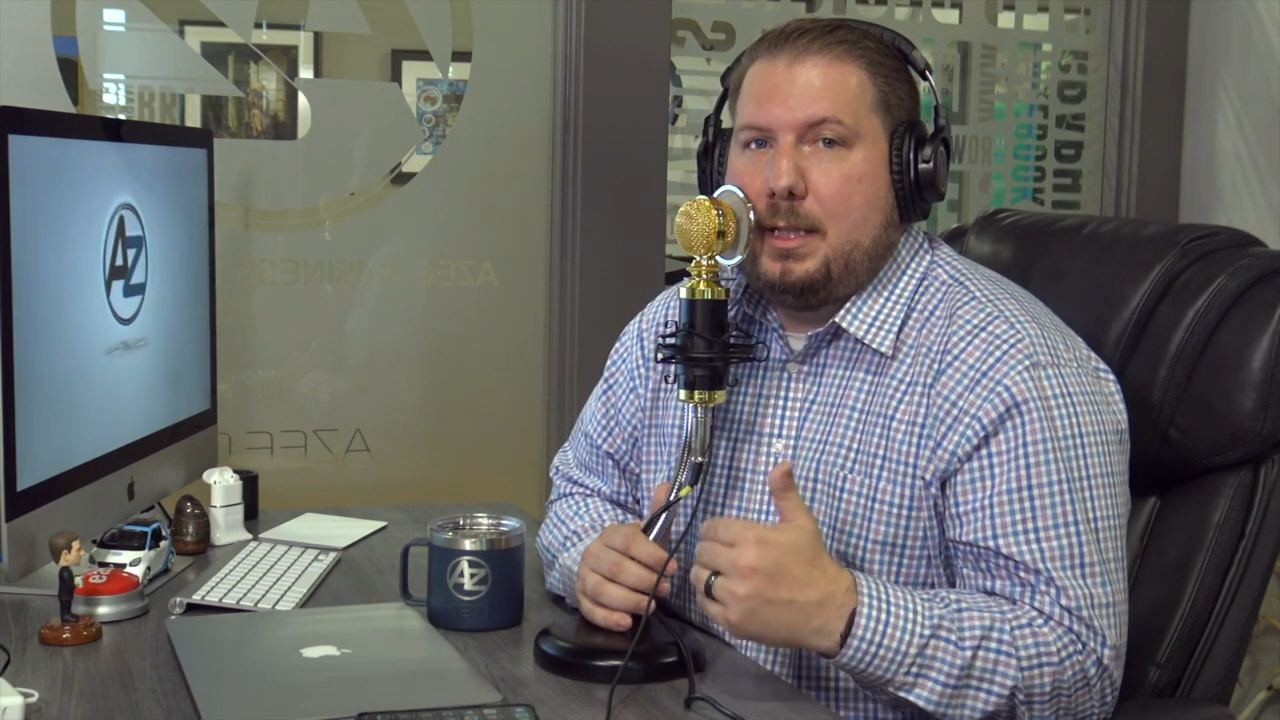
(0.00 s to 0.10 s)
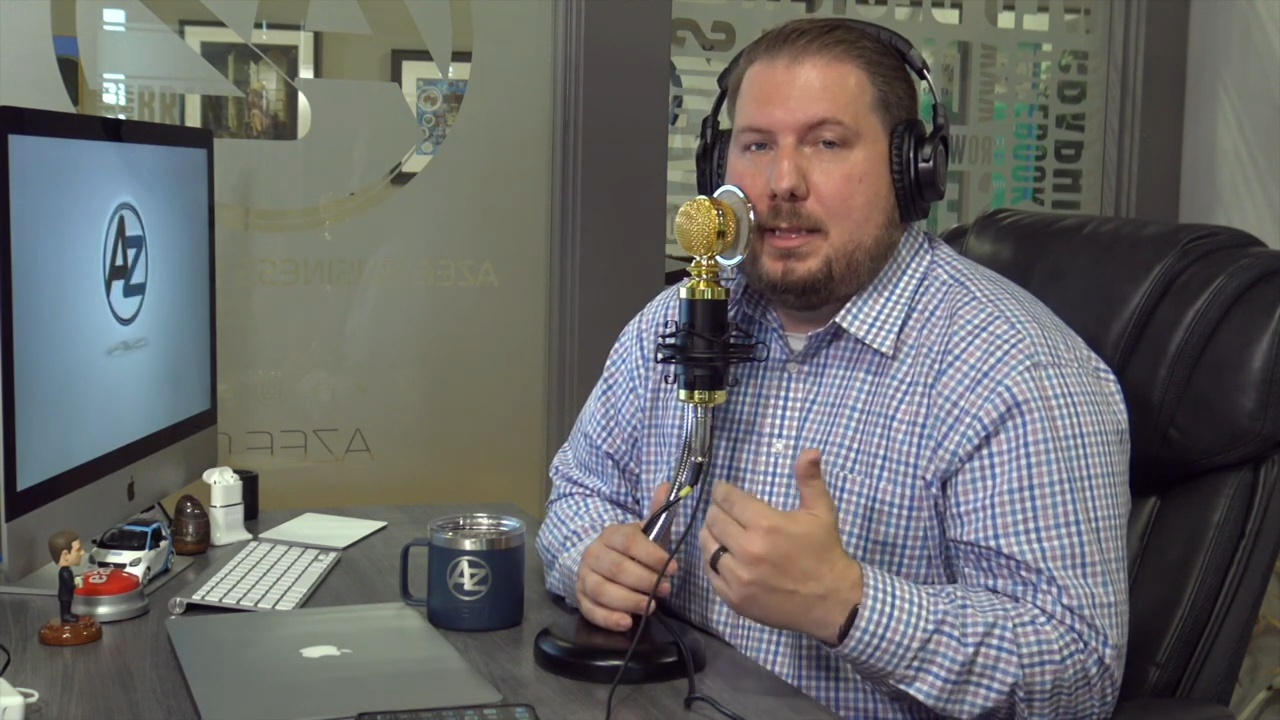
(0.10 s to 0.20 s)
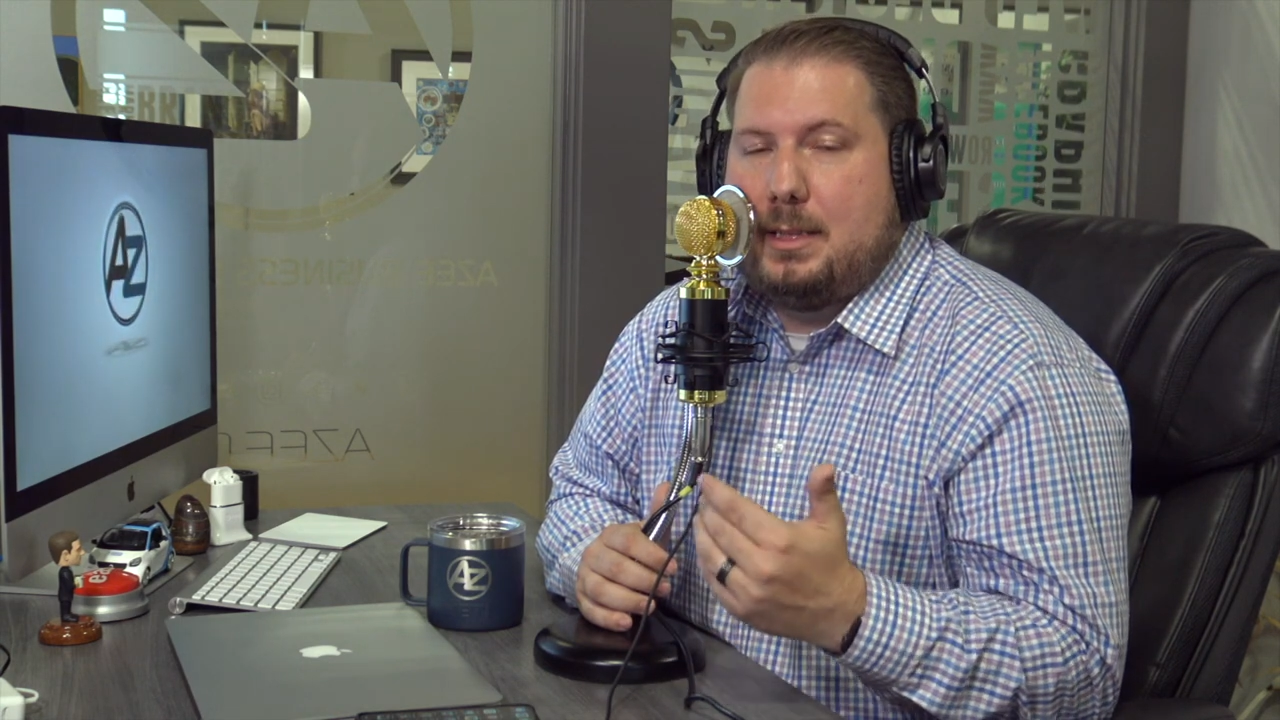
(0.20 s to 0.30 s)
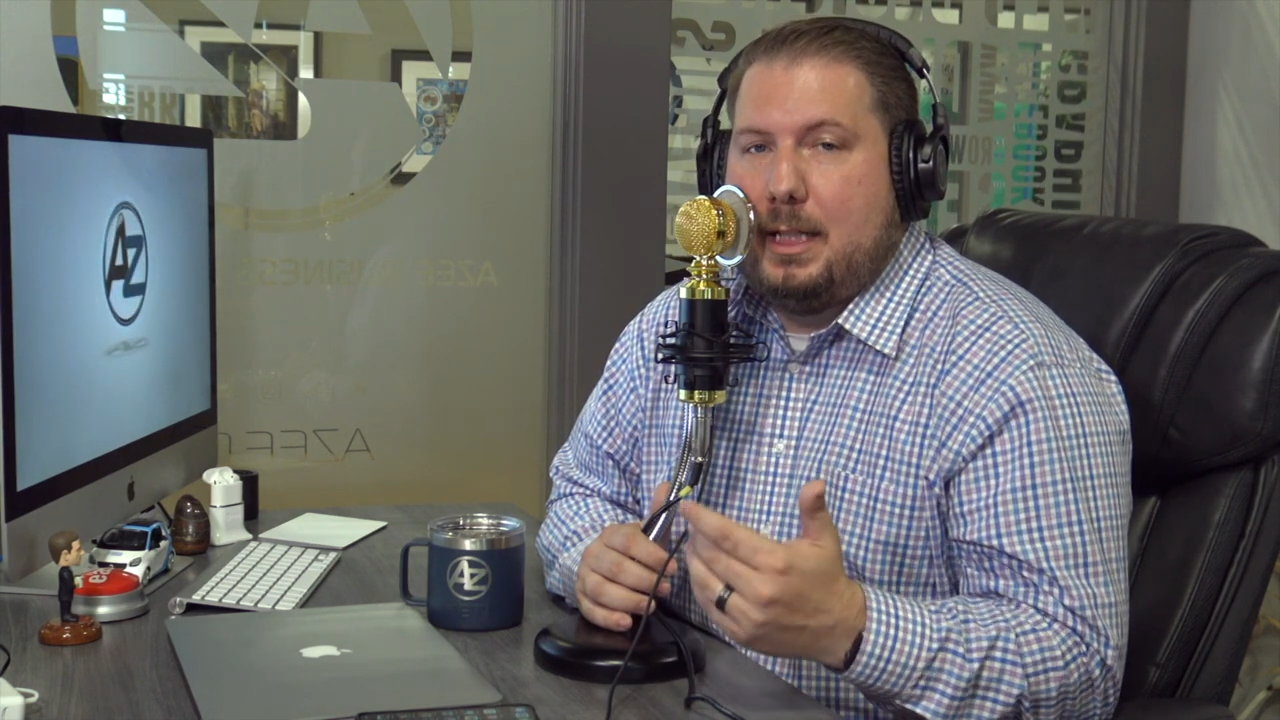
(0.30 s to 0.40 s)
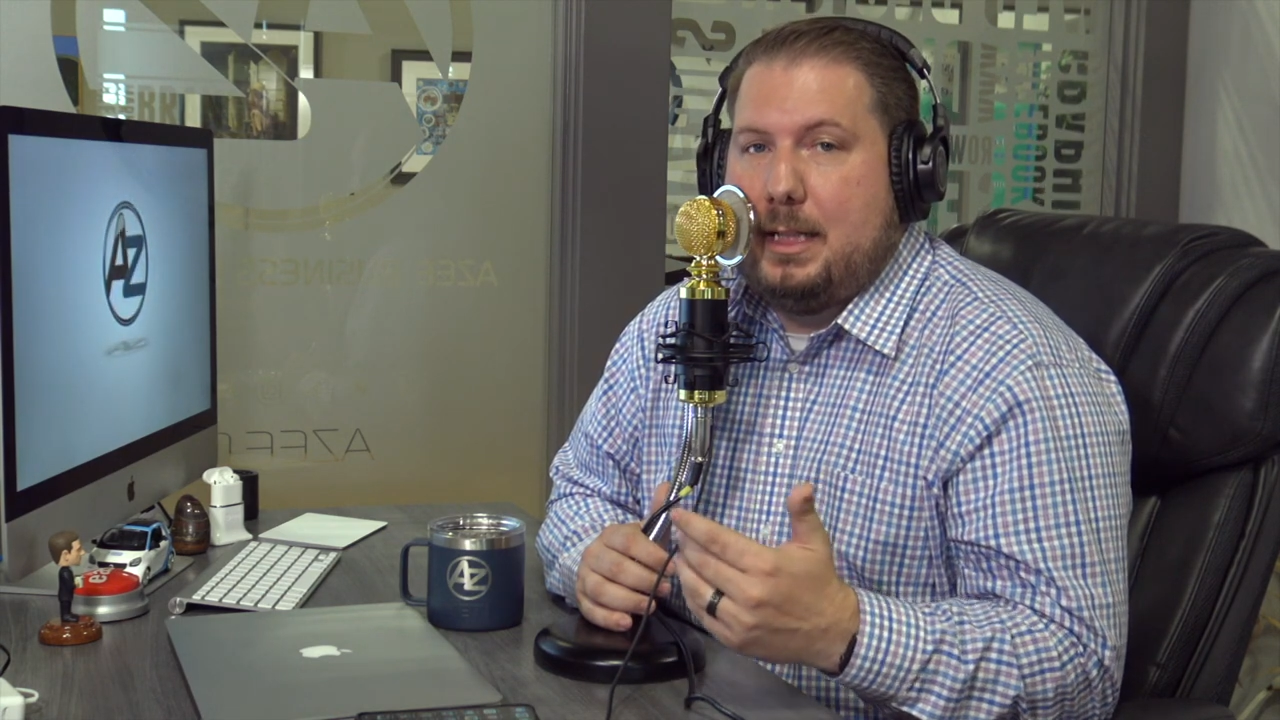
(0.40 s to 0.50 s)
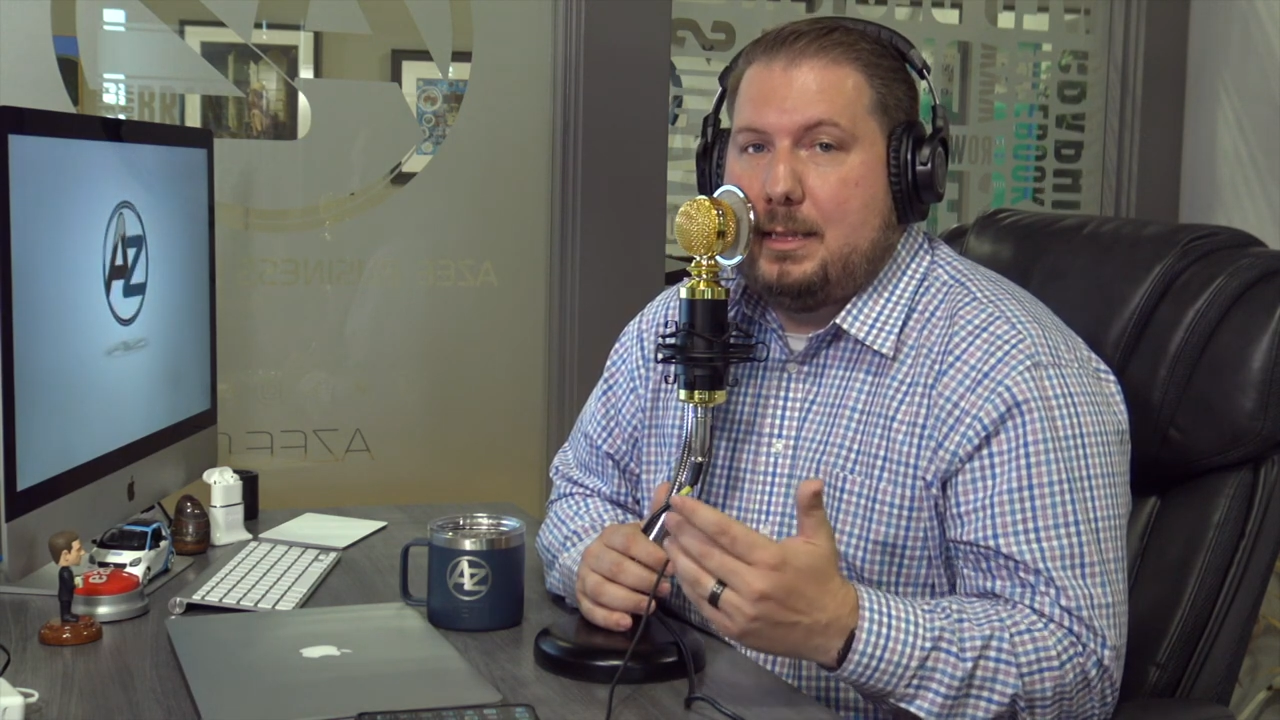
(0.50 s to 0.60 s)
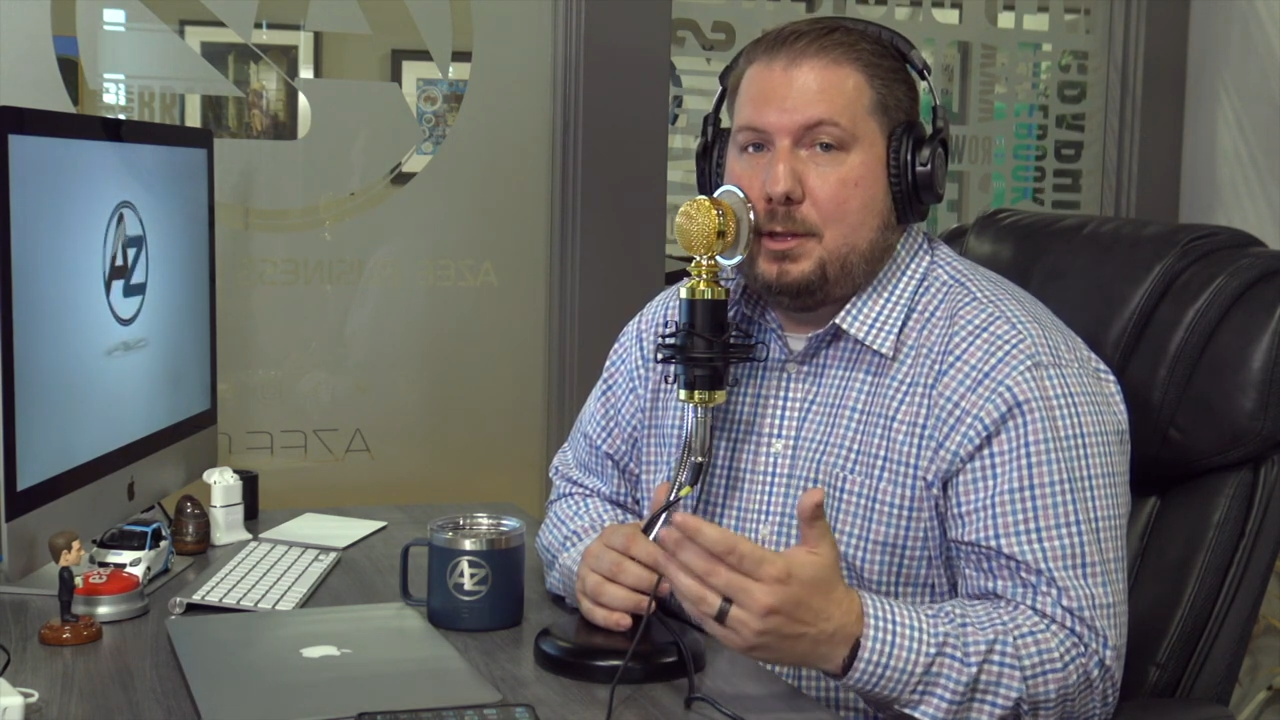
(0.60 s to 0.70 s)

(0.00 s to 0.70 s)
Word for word: these things